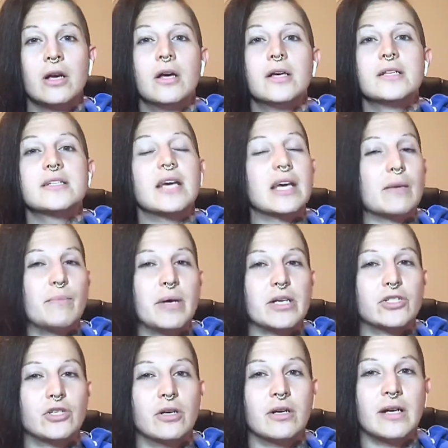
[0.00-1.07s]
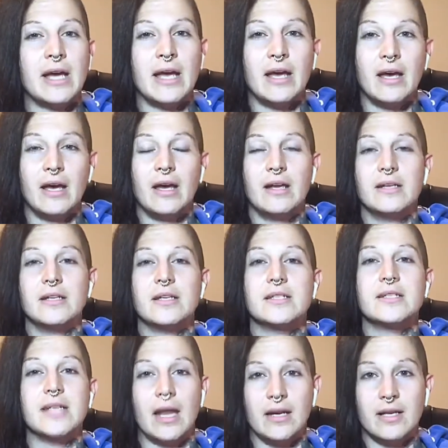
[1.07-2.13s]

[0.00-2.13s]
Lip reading: take a picture, and send it